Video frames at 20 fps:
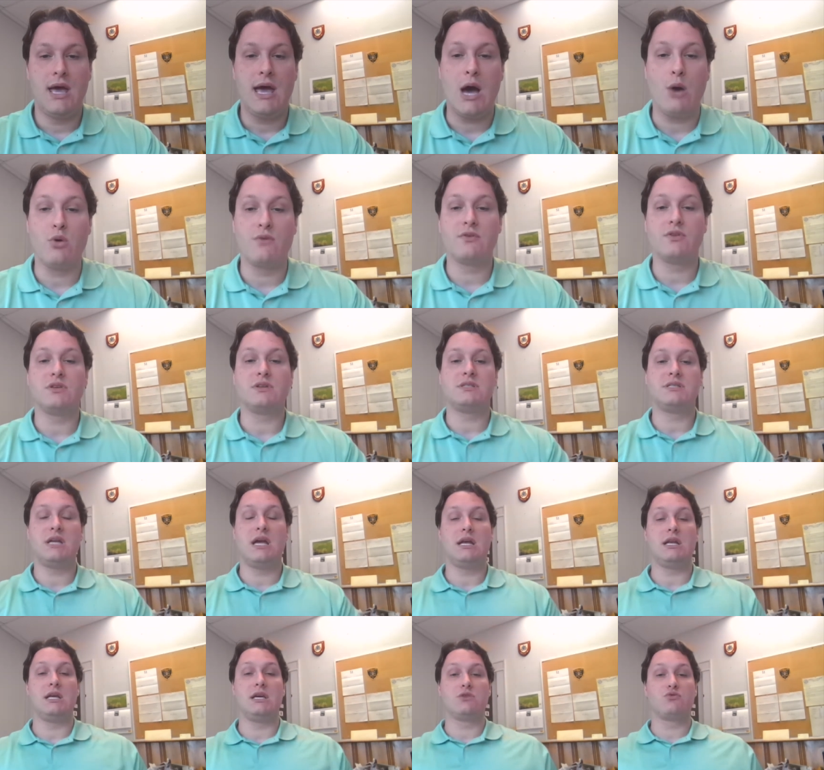However, the
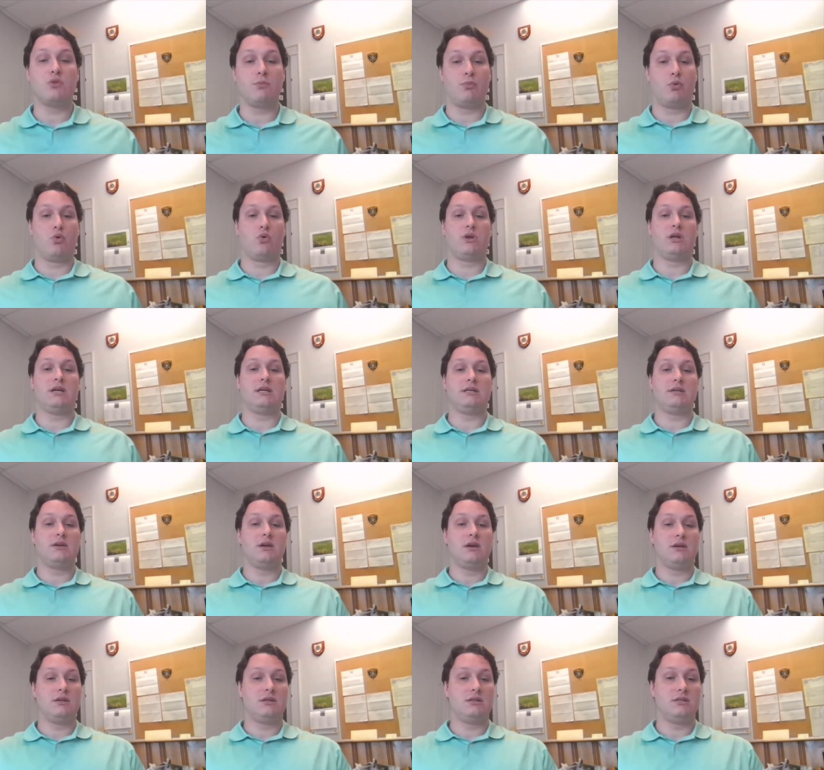state is reporting
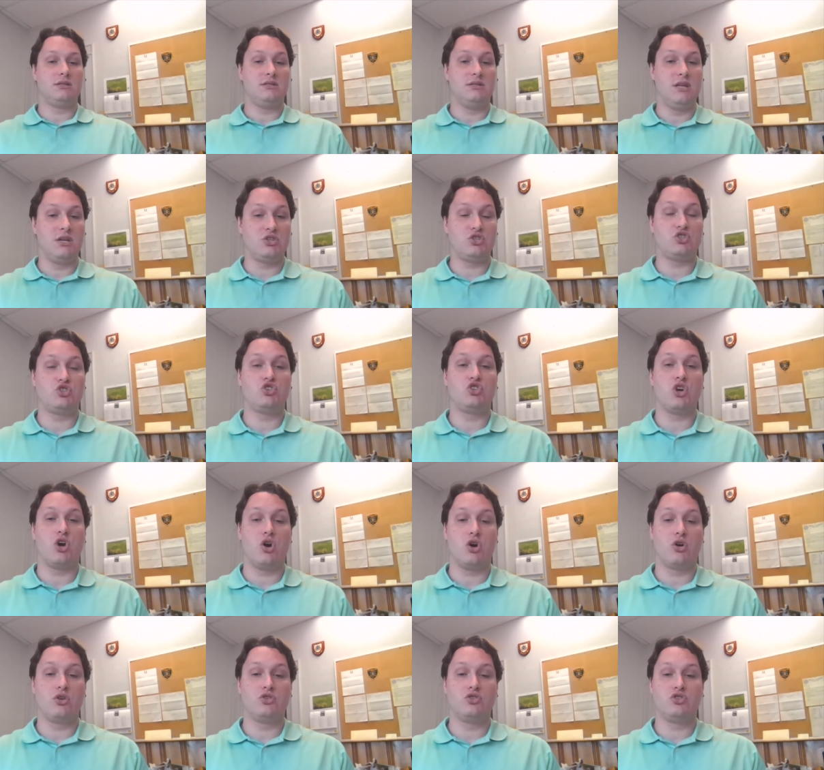
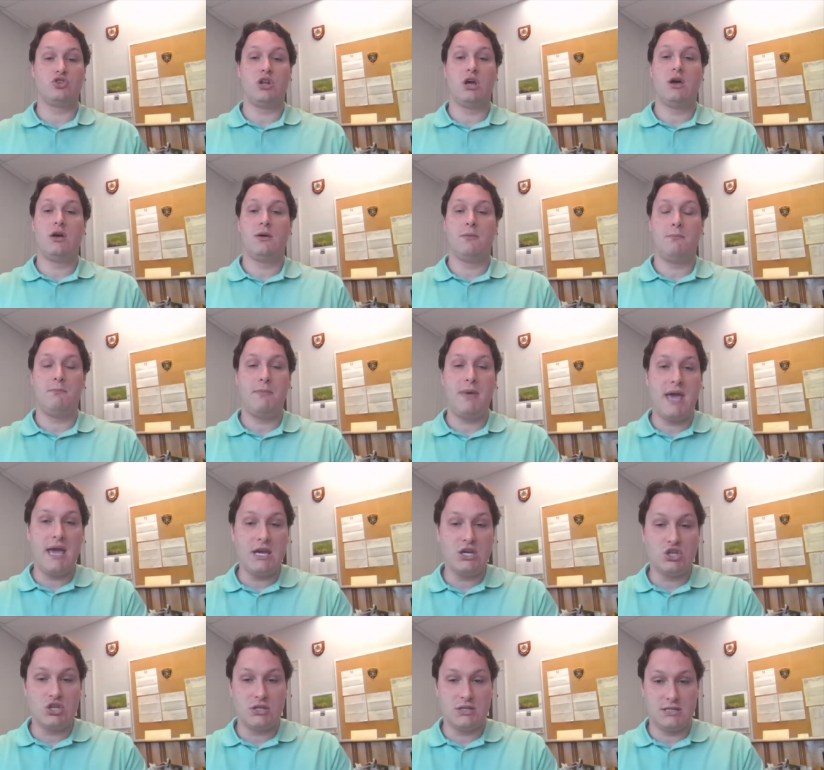discharged
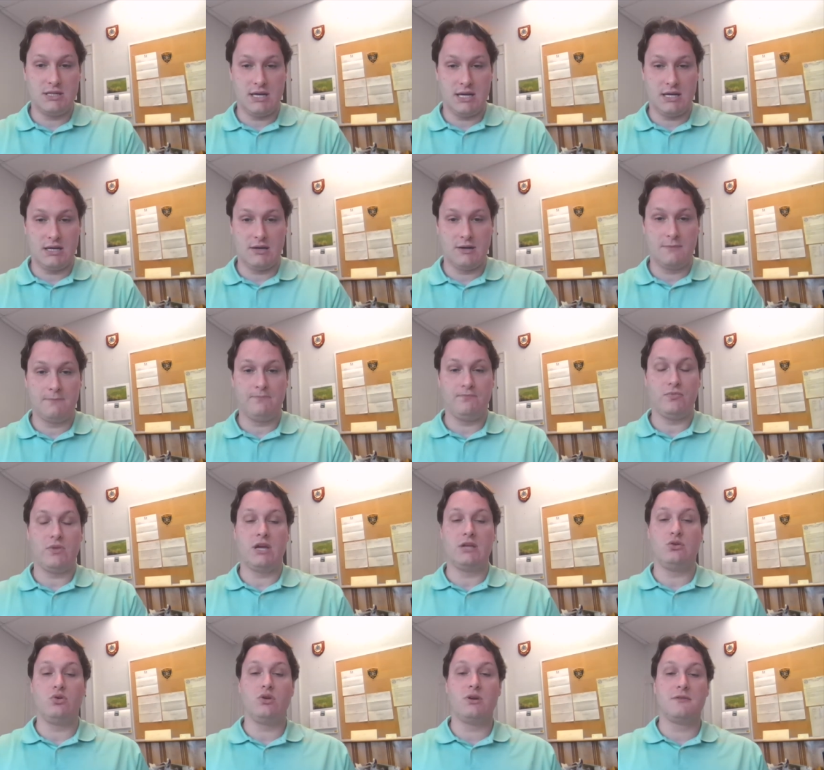patient data,
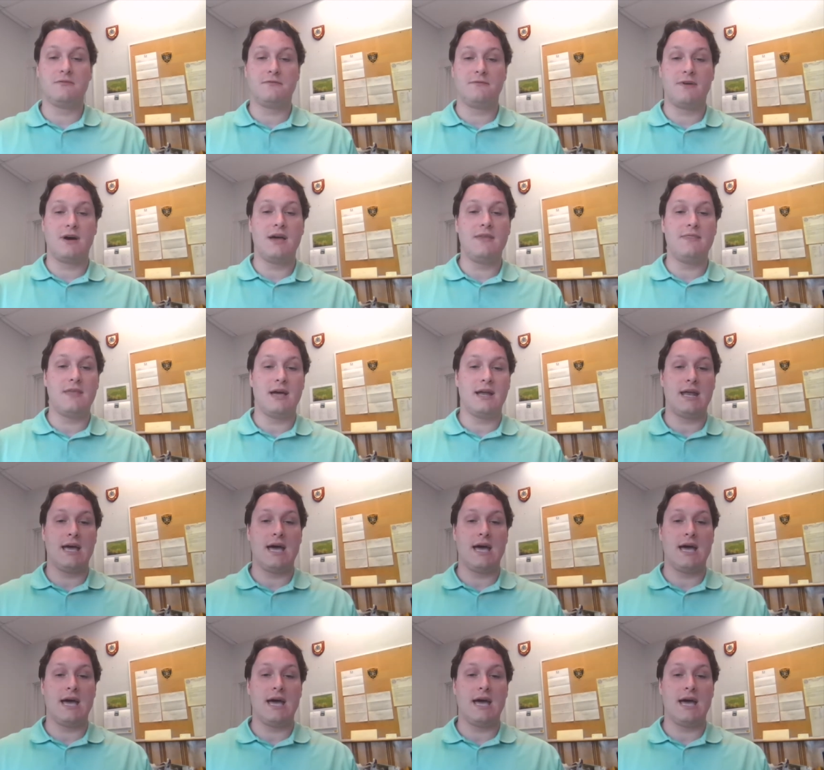and you can find that